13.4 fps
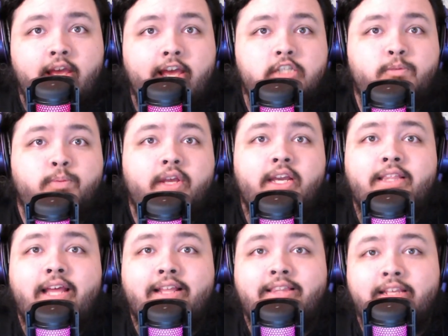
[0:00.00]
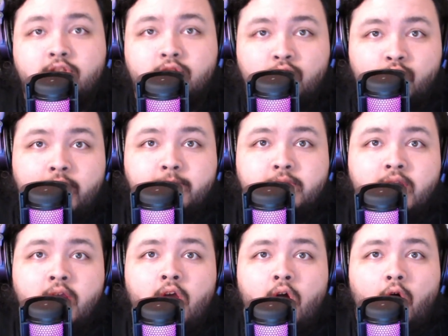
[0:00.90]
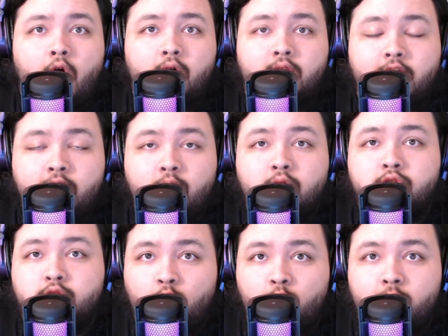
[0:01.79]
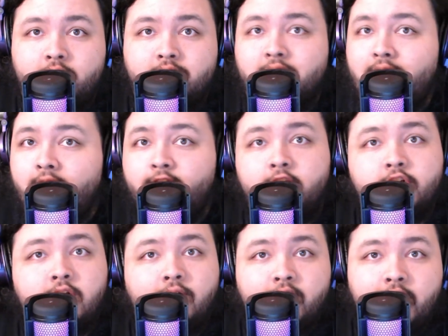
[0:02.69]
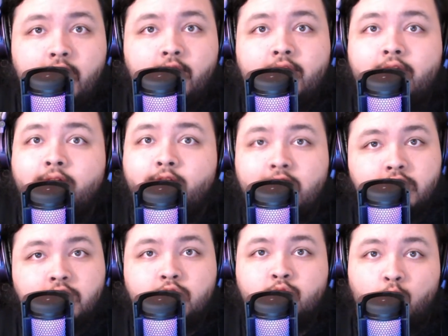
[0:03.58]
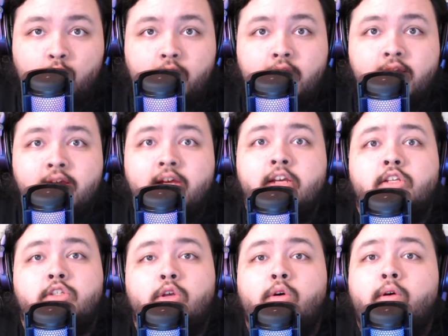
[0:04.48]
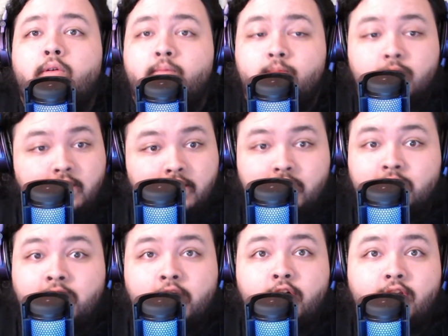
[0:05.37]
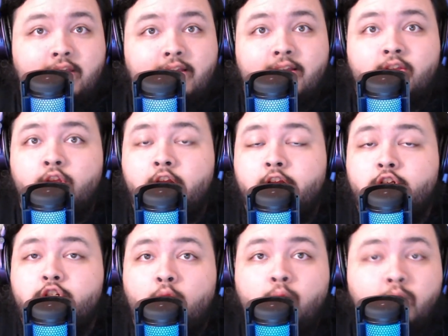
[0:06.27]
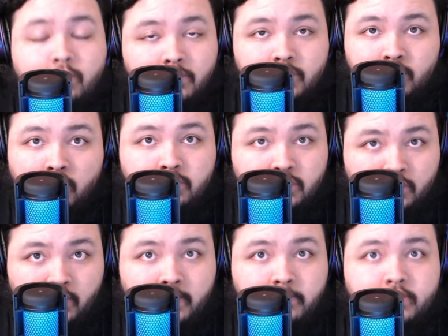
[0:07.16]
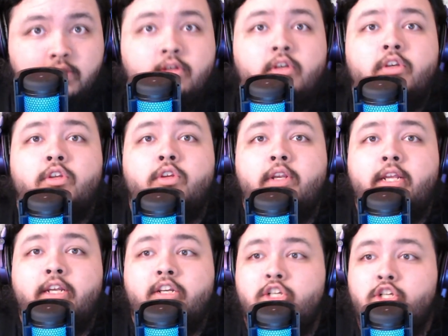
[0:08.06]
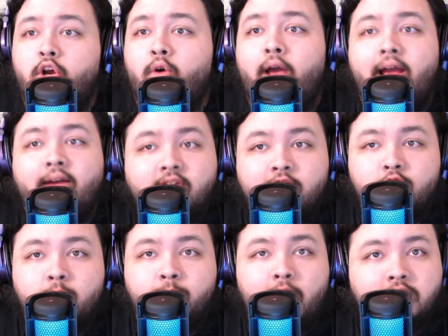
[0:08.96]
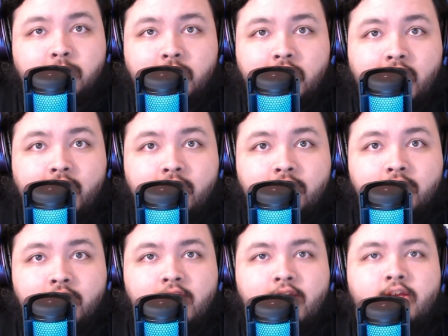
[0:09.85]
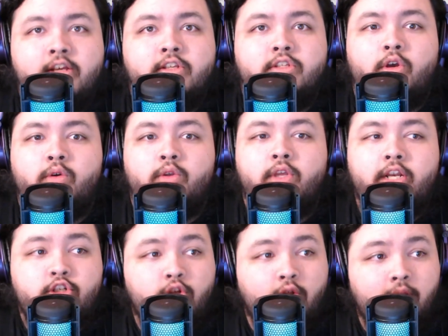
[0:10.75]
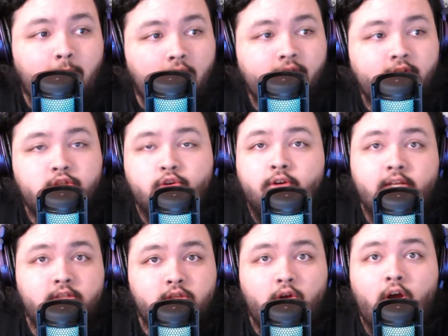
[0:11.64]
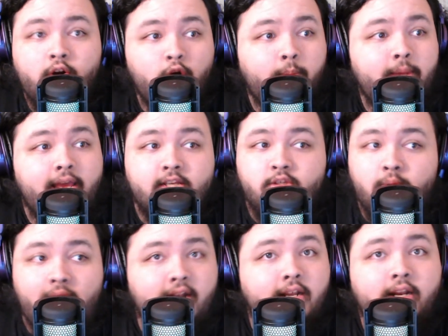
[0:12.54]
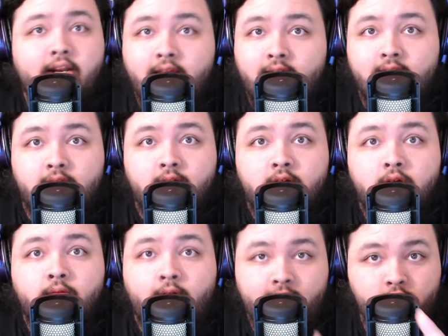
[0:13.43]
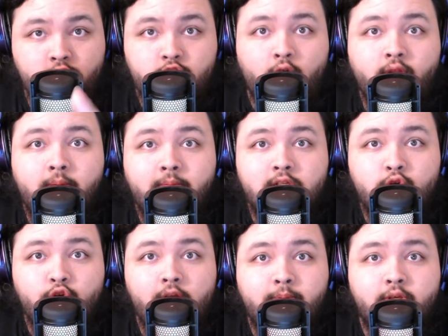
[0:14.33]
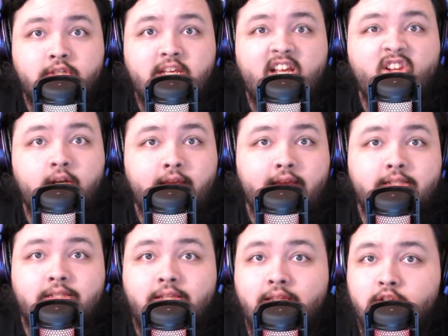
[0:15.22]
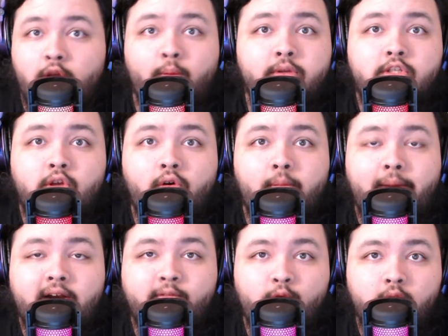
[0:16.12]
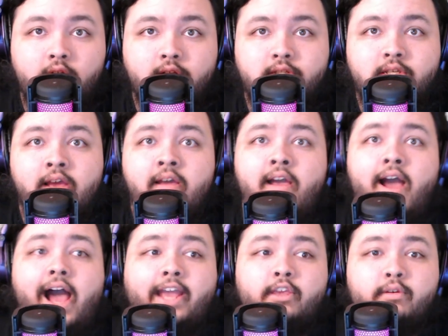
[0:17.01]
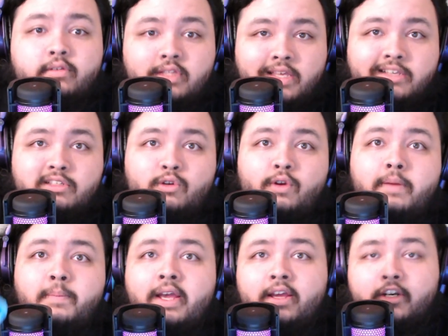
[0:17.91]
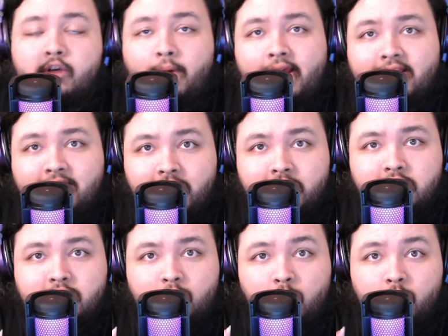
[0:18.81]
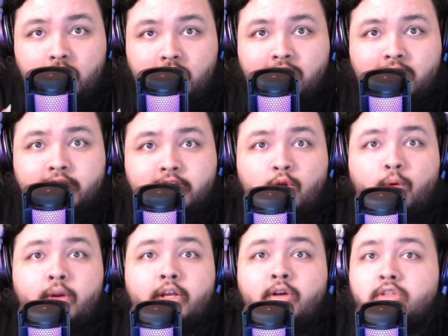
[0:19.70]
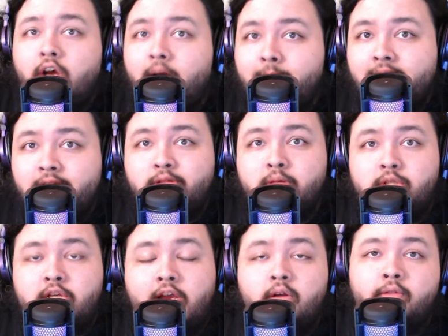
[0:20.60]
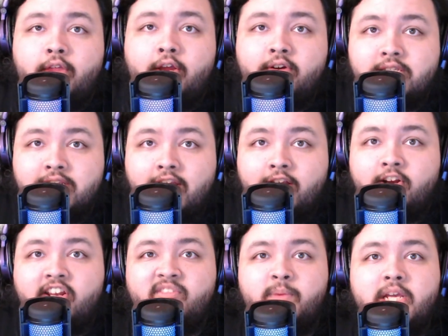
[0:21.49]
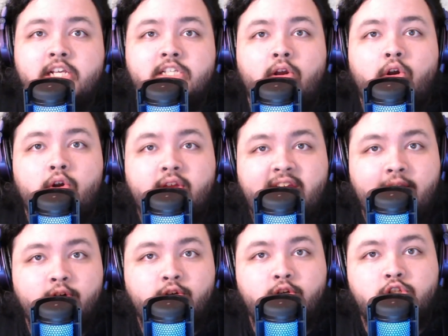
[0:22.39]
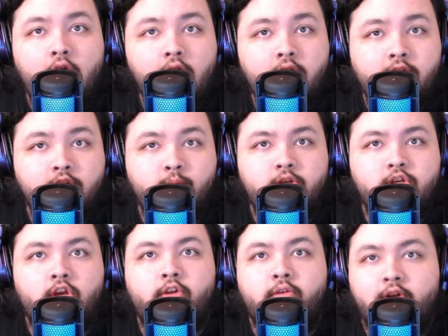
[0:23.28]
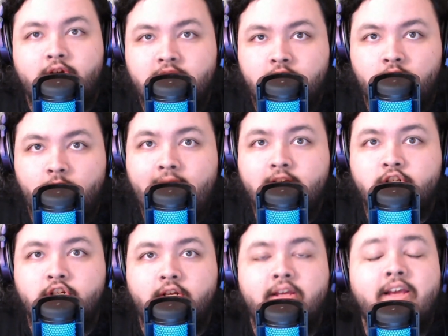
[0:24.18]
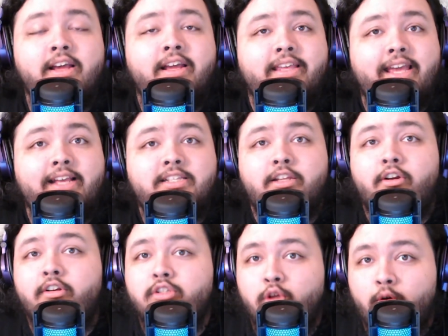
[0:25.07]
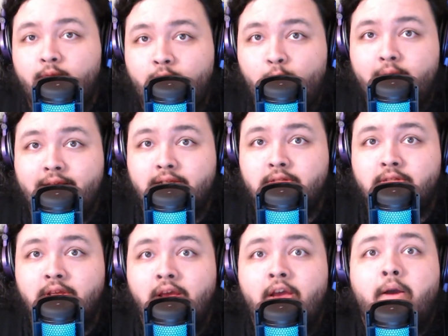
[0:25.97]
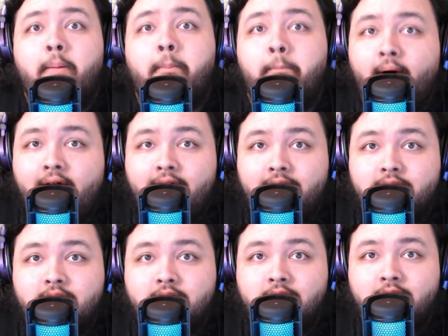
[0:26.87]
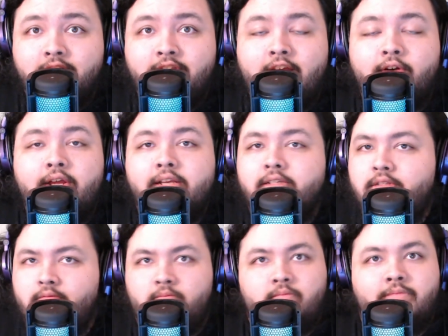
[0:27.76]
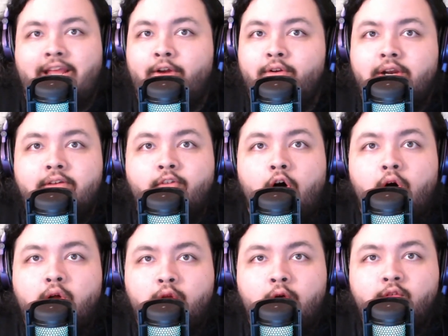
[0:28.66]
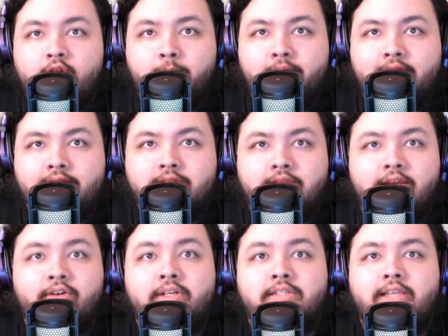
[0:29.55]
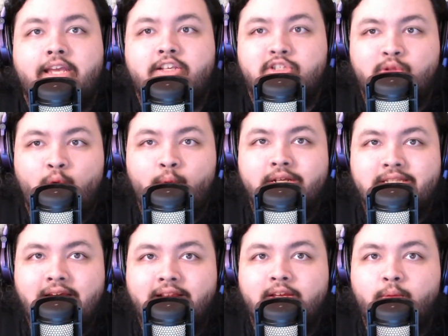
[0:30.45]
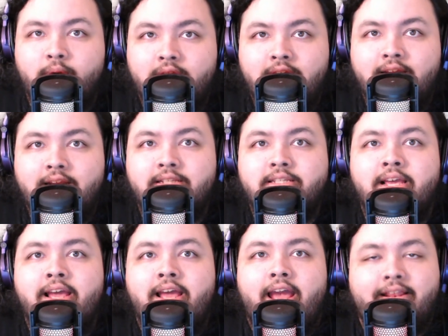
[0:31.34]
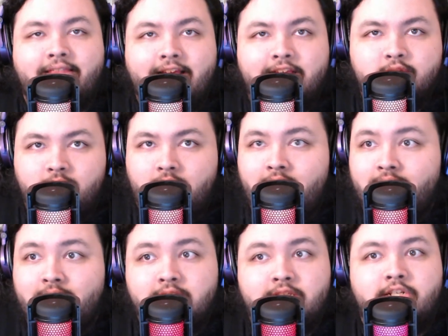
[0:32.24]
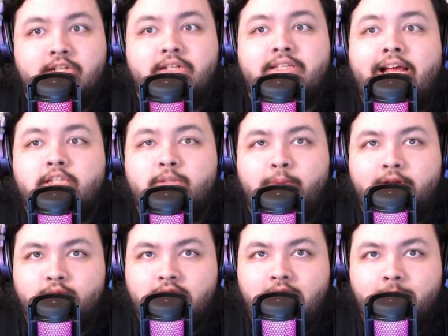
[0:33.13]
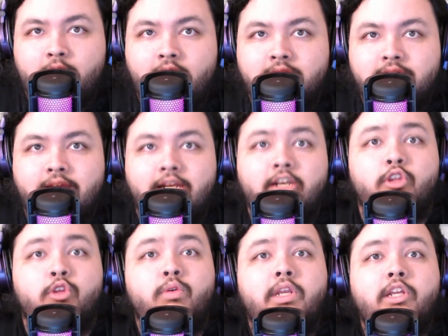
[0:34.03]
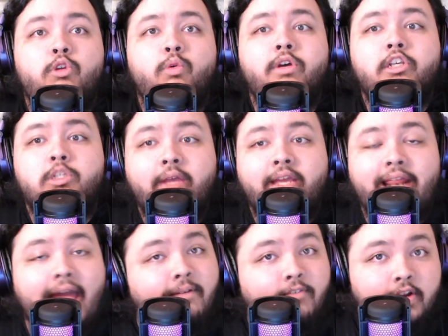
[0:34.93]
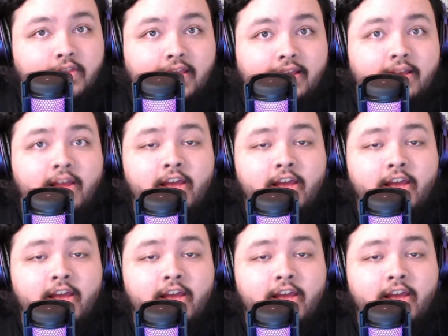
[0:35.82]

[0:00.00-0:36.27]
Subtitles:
Explain that these scripts are literal stories. The definition of a narrative is a story. So literally, you need to show scripts. You need to show everything you possibly can. So you need to show them on the screen. So on OBS, you edit it in, right? You show them the script. You say, look, it's so-and-so amount of words. I use this script to write this story. This story goes on my YouTube channel. There is narrative because there are characters talking to each other. There's interaction. Yes, there is no voice, but there is narrative all over the place. There is like storytelling within it, and this is just that special type of content. You need to explain everything.